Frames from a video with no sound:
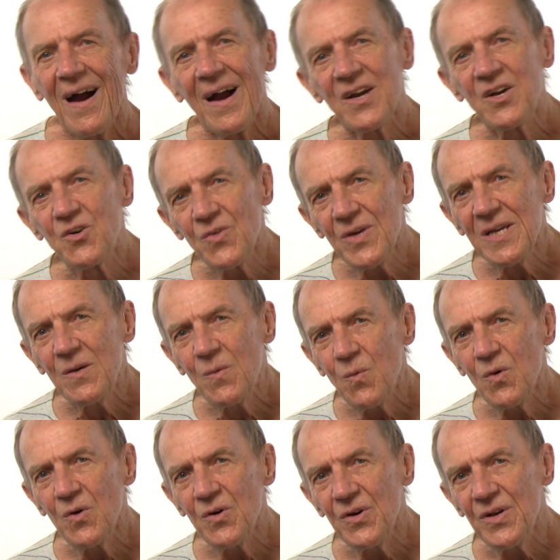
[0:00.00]
A Greek
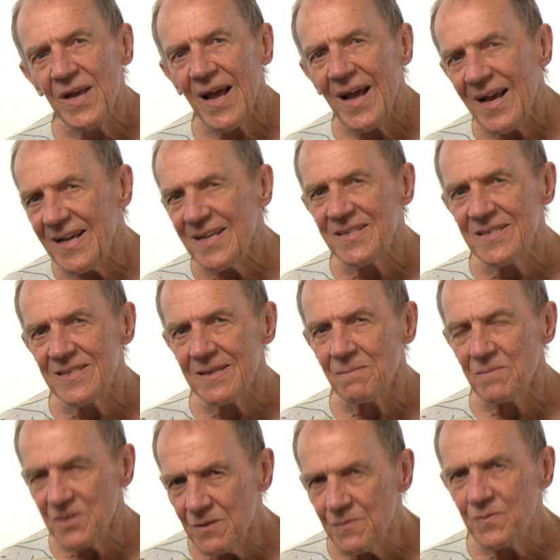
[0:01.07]
word has
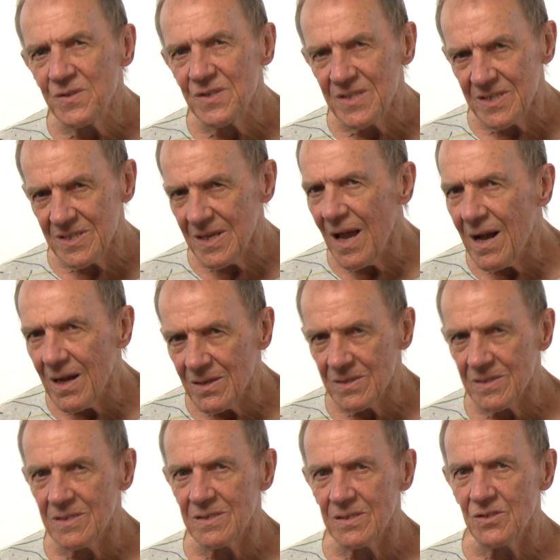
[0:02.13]
some different
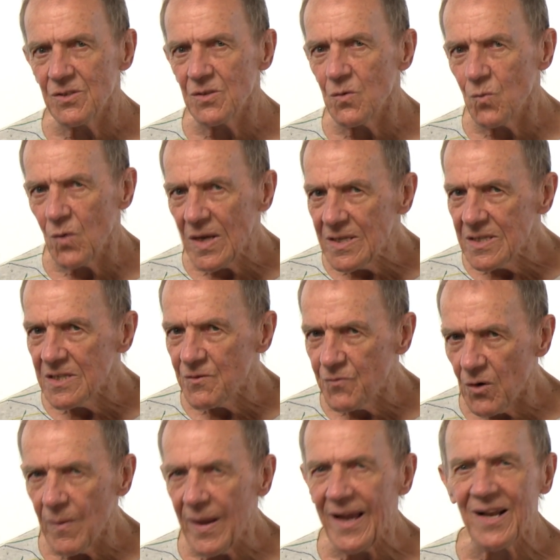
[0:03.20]
sounds to the ones
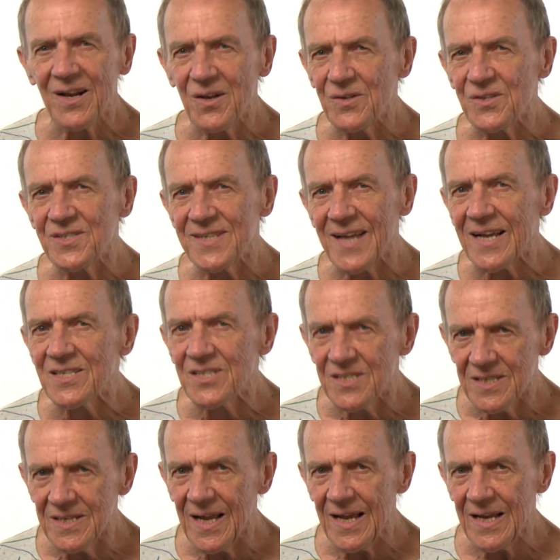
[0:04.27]
from
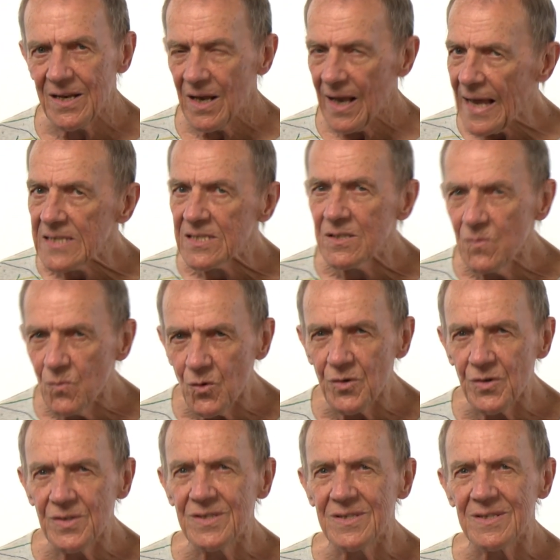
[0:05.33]
Anglo-Saxon and Latin
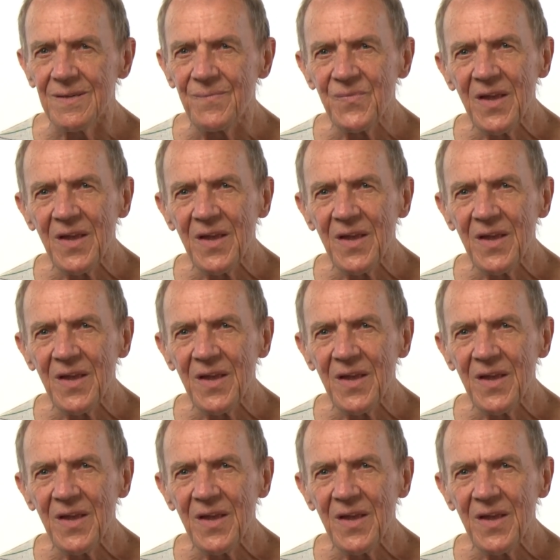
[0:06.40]
words.